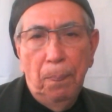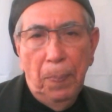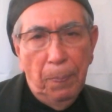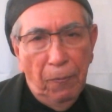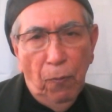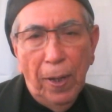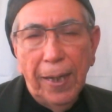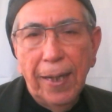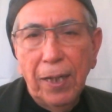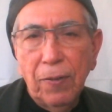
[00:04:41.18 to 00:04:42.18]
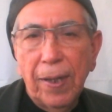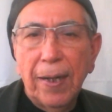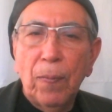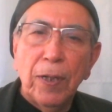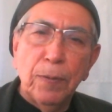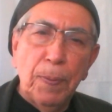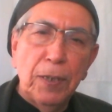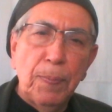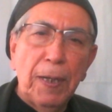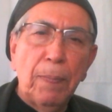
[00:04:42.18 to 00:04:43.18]
But before I get into that, I want to
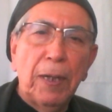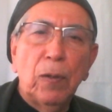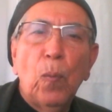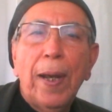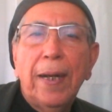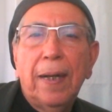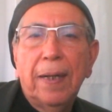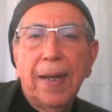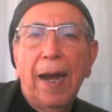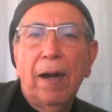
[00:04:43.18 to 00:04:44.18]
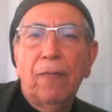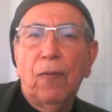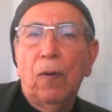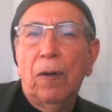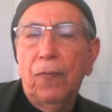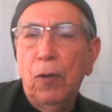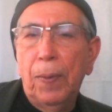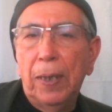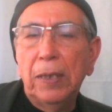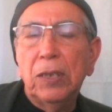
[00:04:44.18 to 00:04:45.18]
speak about Wayne Dyer for a few
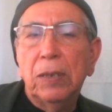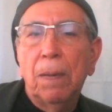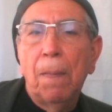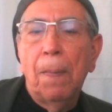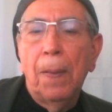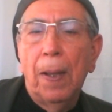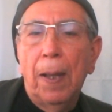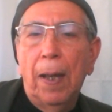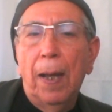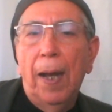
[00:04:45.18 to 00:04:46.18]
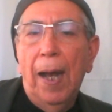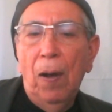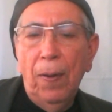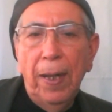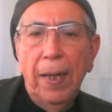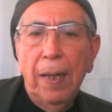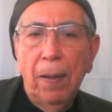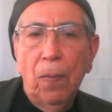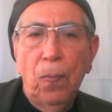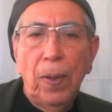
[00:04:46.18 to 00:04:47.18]
minutes. How he
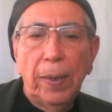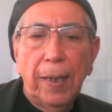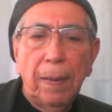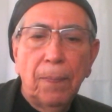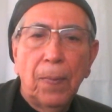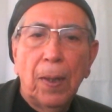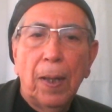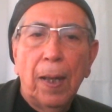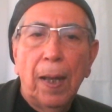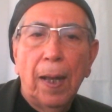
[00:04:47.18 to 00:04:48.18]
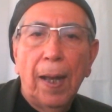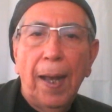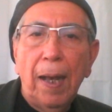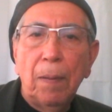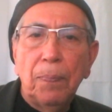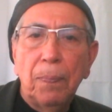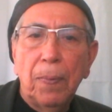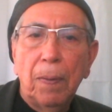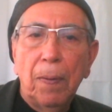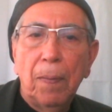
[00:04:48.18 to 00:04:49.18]
really helped
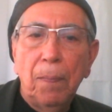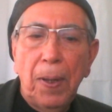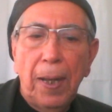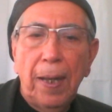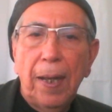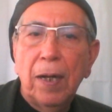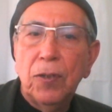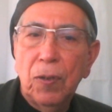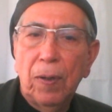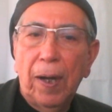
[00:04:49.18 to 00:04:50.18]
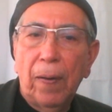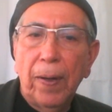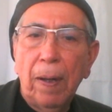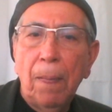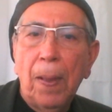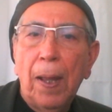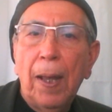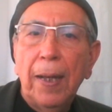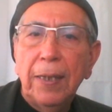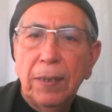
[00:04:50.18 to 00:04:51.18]
me in a certain area.
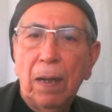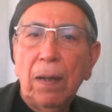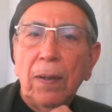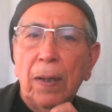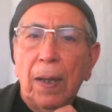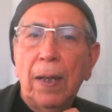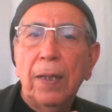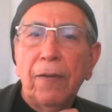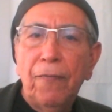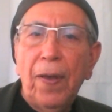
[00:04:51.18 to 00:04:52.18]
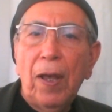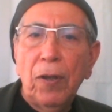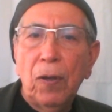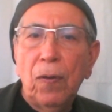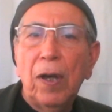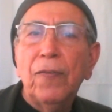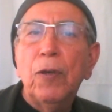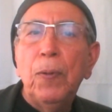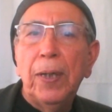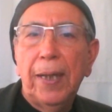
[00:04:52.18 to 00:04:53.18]
He saw the value of
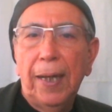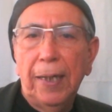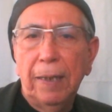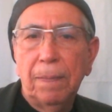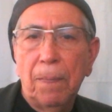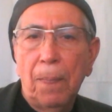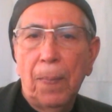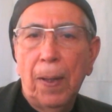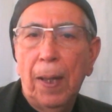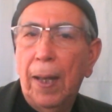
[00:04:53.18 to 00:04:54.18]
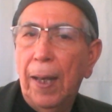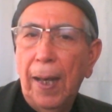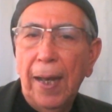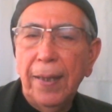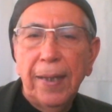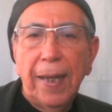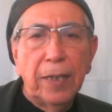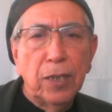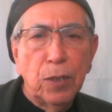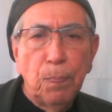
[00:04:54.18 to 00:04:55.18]
communicating. I think he
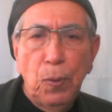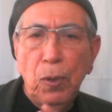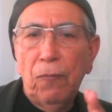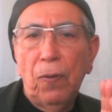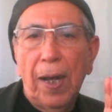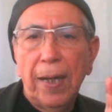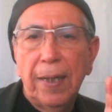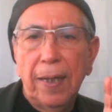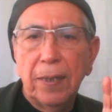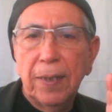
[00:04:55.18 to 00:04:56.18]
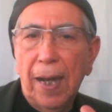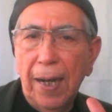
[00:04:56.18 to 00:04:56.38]
had beautiful ideas